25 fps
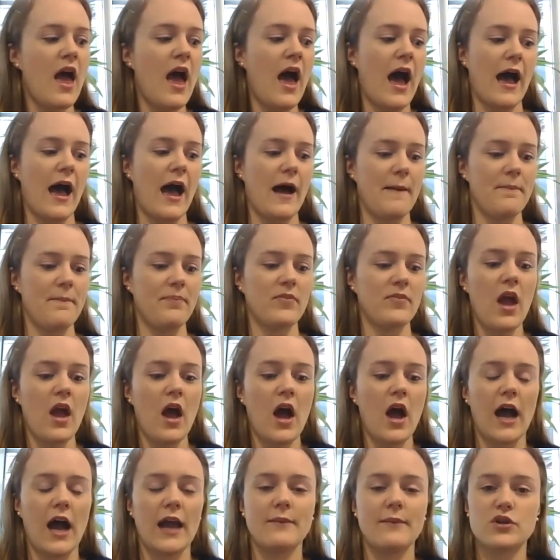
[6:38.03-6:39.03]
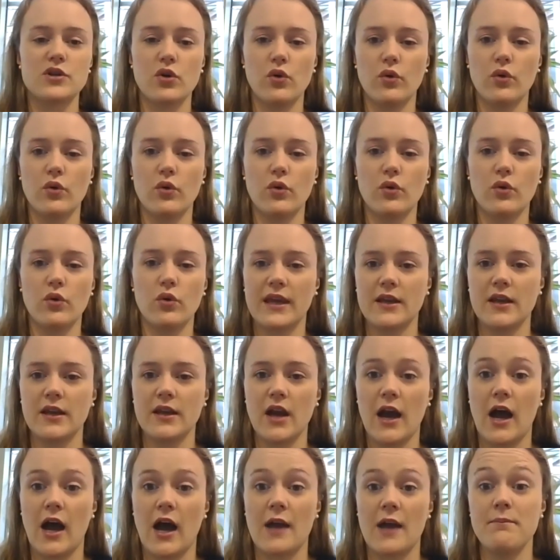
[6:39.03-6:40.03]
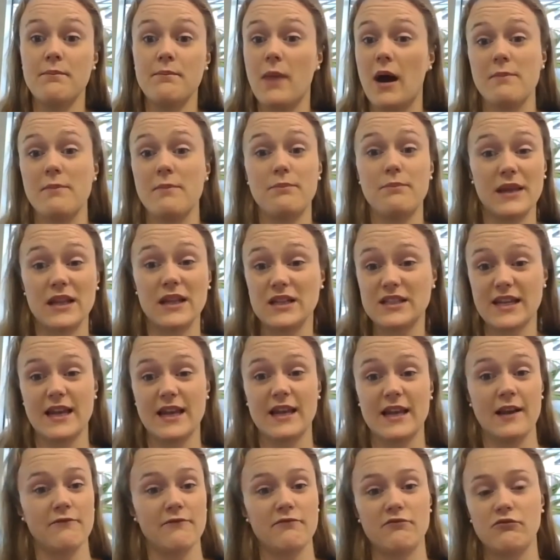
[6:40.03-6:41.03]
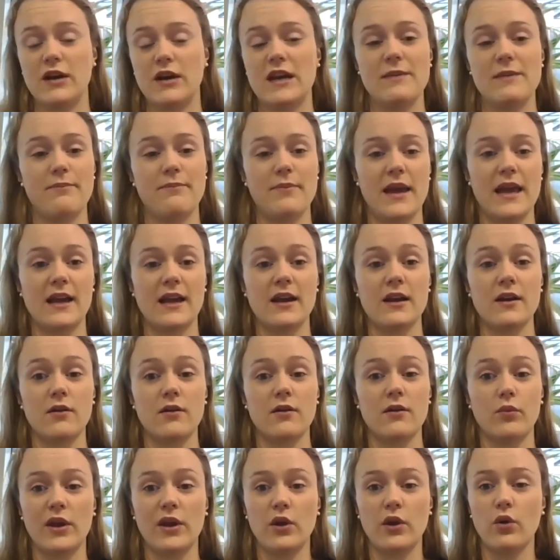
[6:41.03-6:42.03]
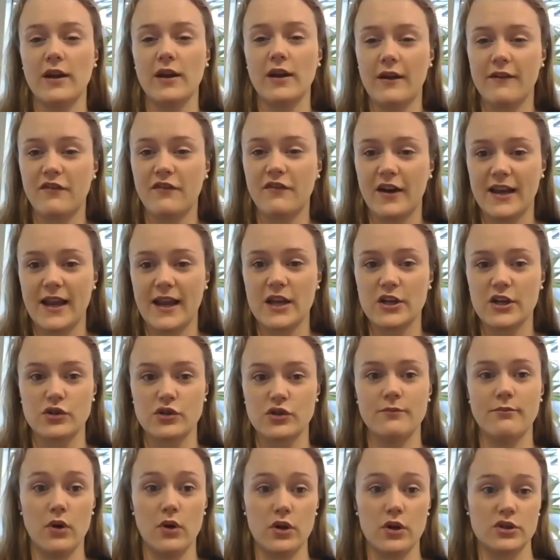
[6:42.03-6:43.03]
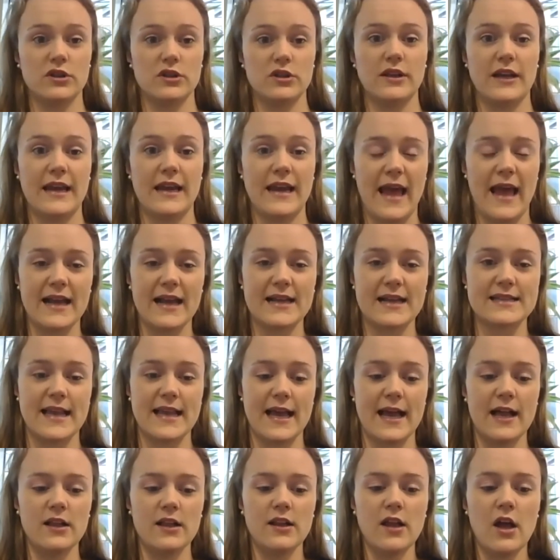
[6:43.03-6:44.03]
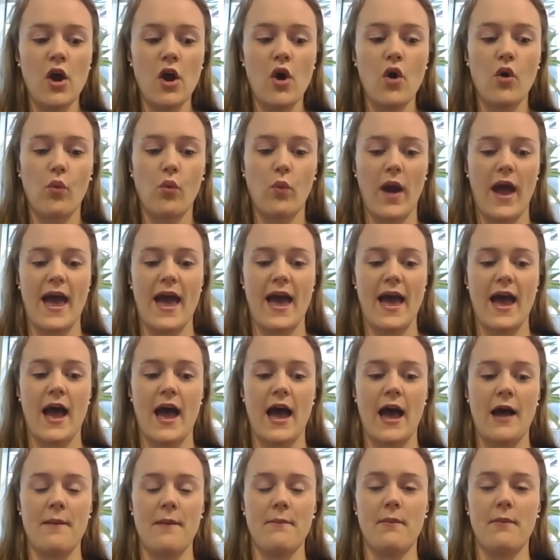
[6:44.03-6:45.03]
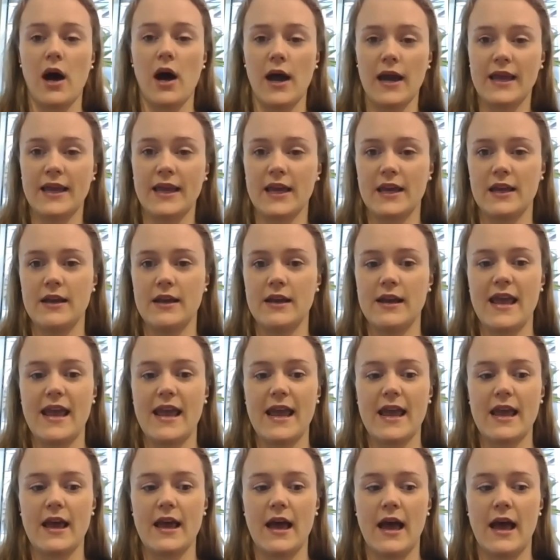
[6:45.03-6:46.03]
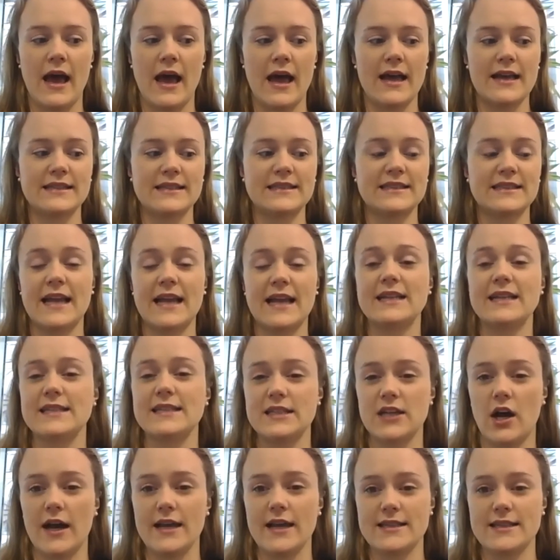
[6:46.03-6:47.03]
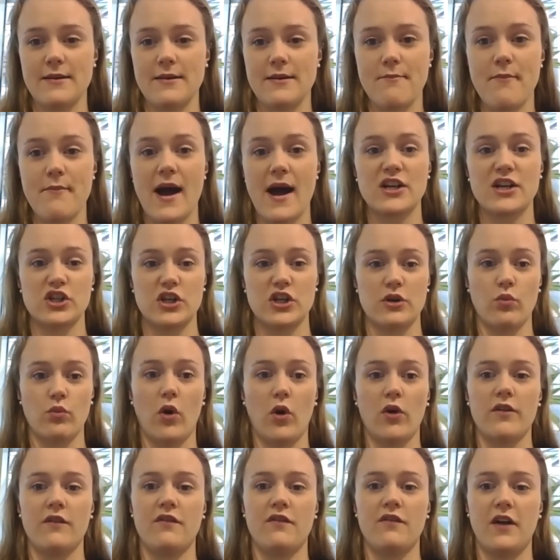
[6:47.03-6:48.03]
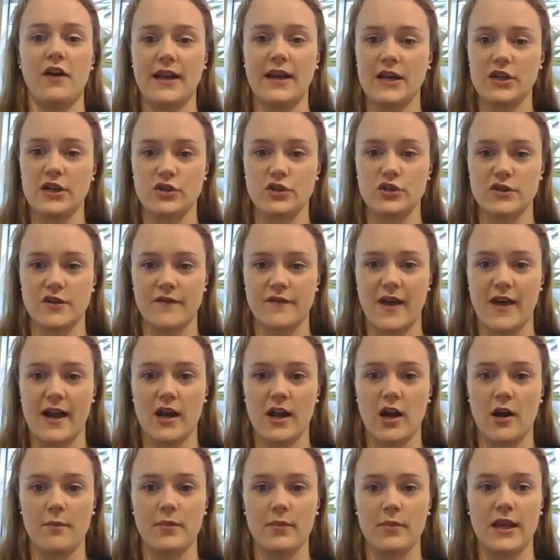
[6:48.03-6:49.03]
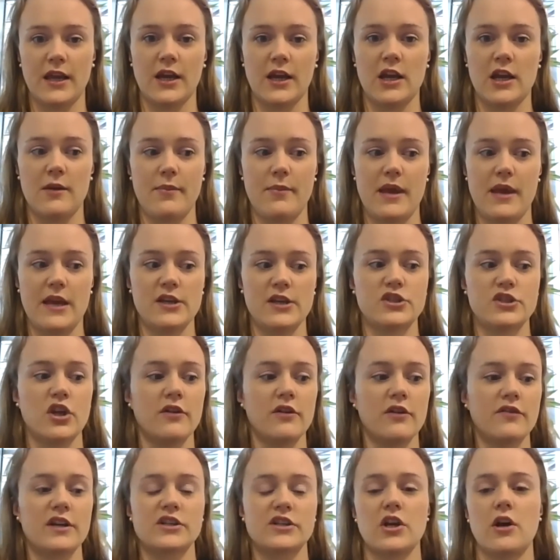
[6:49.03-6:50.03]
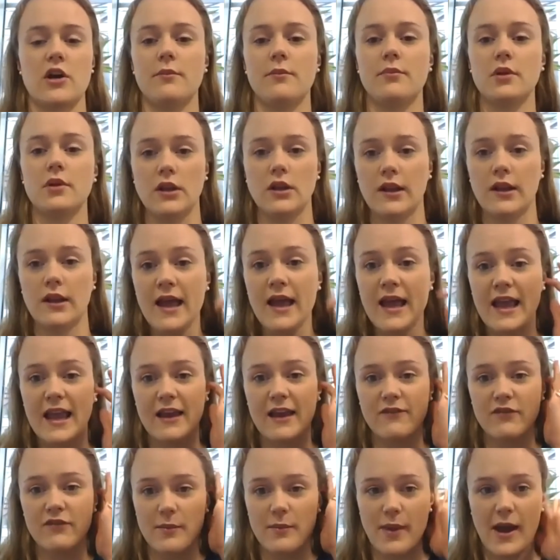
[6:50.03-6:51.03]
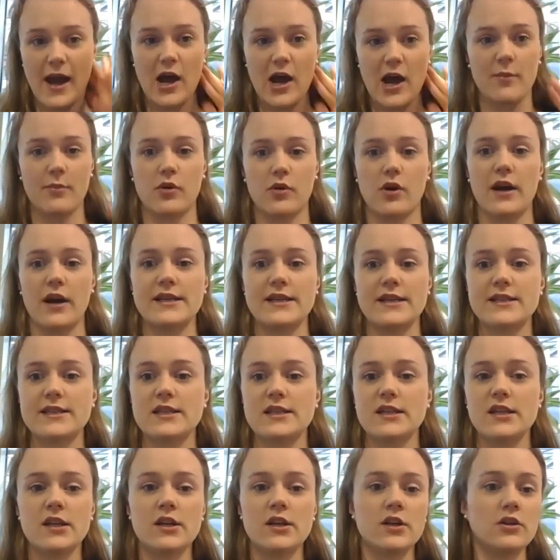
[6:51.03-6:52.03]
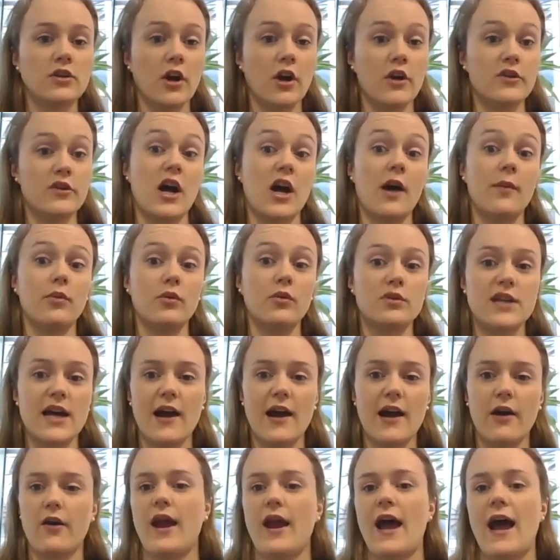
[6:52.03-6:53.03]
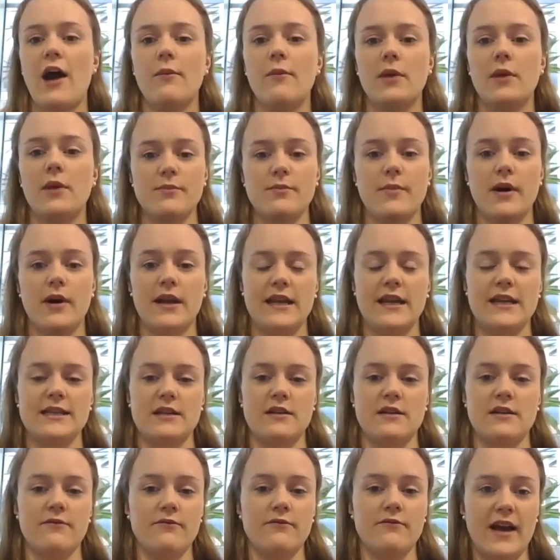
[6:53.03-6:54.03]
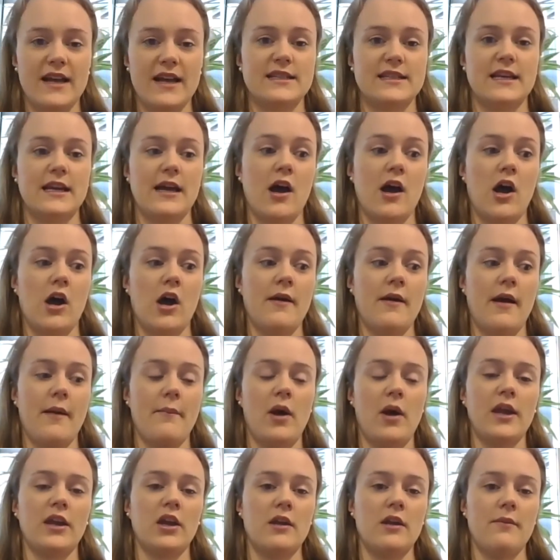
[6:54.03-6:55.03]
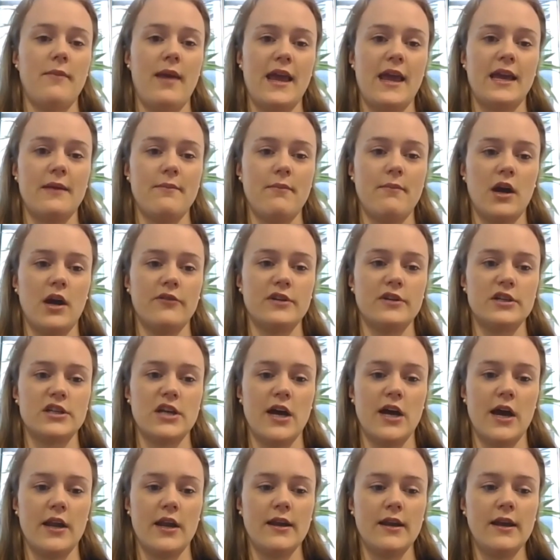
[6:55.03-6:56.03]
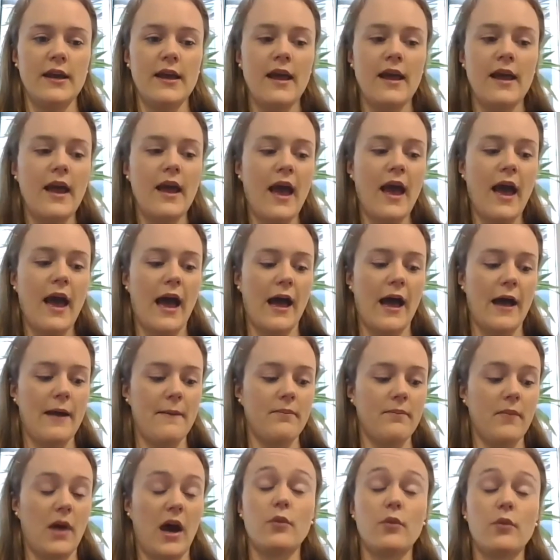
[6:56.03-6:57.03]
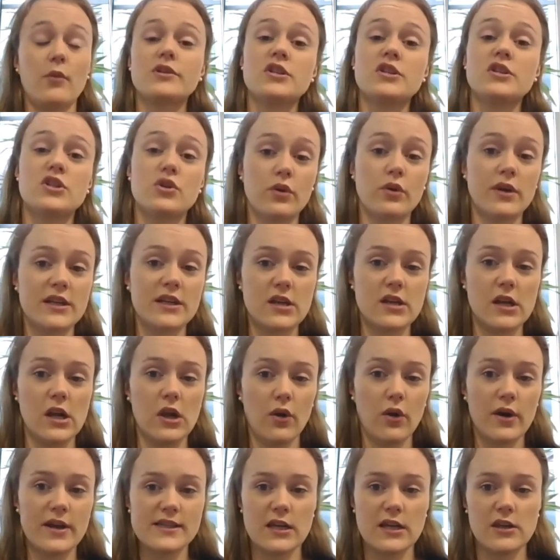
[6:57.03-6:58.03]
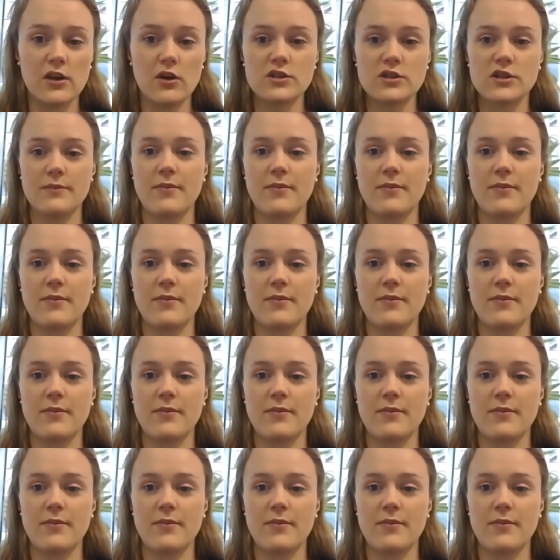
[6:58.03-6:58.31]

Um, I'm talking, uh, I'm, I'm, building a really big, we call it a financial model in Excel, where um, I can uh, sensitize and imagine what the financials of that company are going to be. So, for example, if the power price goes up or down, how much money as an investor I, am I going to make in my return? Um, I'm also talking to lawyers a lot.